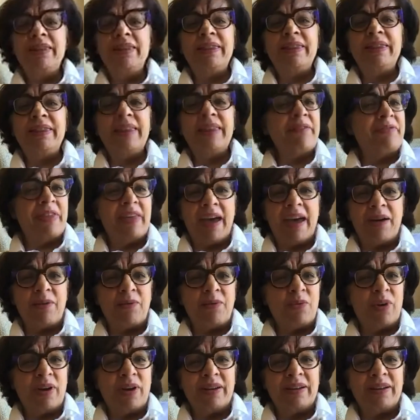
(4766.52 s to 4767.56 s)
I love that.
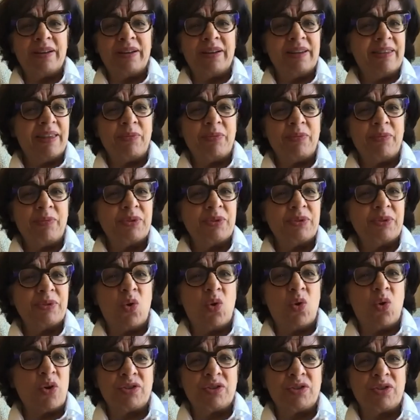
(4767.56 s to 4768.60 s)
That, that was
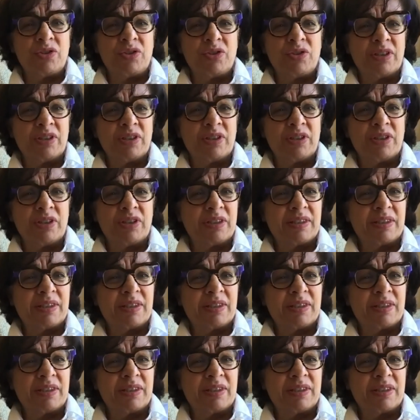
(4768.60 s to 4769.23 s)
gorgeous. I